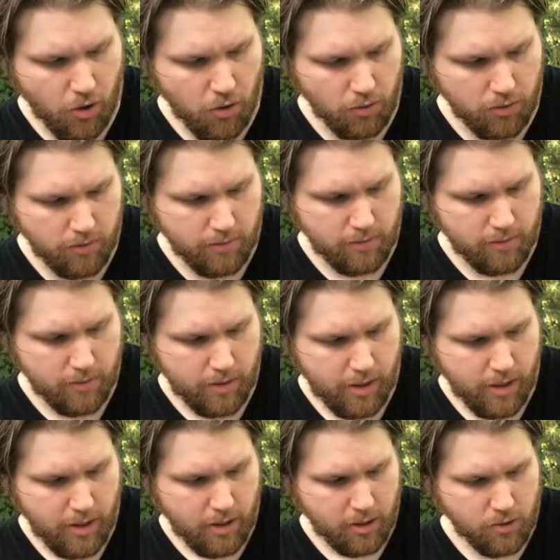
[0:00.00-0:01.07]
whole,
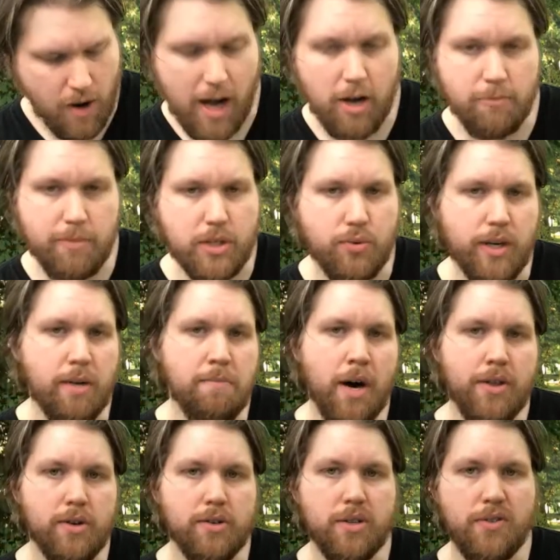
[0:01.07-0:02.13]
ground between a
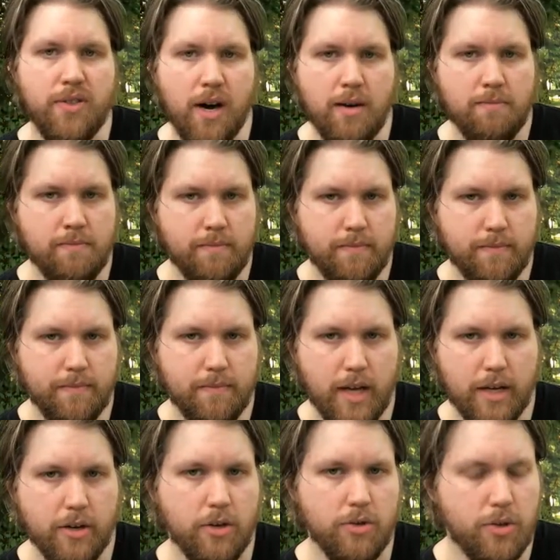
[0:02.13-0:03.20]
mother's thumb
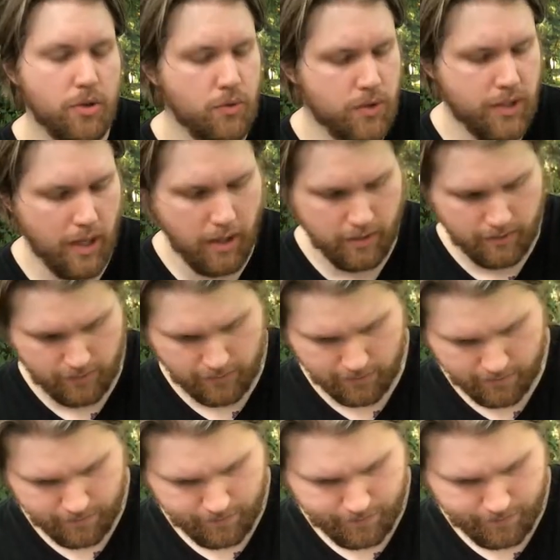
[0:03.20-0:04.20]
and her two sons.